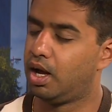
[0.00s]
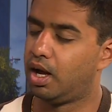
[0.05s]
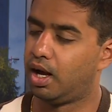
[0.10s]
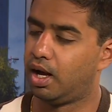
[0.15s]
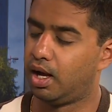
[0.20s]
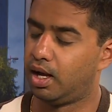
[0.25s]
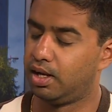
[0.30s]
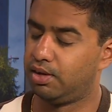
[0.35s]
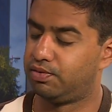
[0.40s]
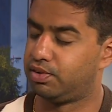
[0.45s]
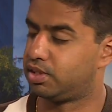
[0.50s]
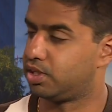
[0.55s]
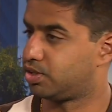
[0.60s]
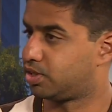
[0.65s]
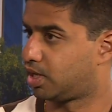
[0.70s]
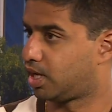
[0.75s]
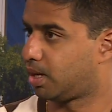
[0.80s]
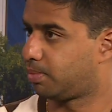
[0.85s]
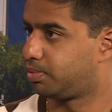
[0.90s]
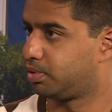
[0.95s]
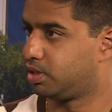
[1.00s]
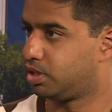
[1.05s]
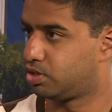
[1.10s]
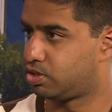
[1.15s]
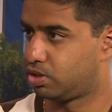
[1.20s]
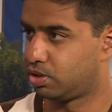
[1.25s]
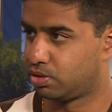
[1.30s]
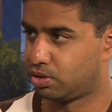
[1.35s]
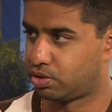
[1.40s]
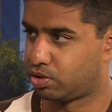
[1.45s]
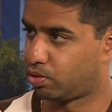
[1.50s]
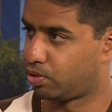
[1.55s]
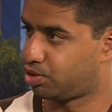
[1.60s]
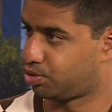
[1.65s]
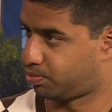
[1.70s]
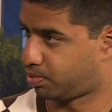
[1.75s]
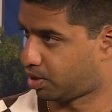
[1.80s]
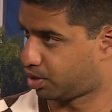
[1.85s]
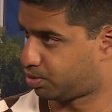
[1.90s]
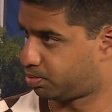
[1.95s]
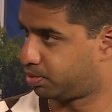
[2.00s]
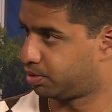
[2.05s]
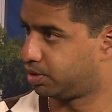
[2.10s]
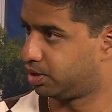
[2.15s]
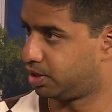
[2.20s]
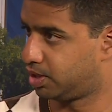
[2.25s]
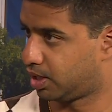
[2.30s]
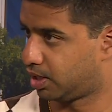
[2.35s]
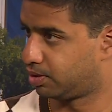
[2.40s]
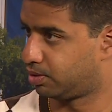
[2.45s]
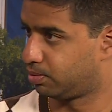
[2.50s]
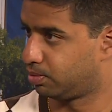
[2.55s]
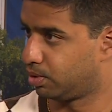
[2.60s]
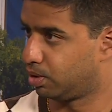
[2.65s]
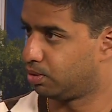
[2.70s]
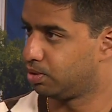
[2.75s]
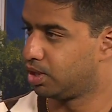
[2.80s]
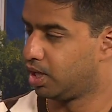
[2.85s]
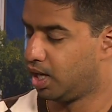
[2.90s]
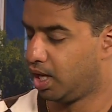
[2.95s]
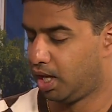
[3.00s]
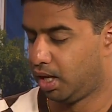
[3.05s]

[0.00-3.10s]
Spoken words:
If it doesn't happen this year, there's always a possibility down the road.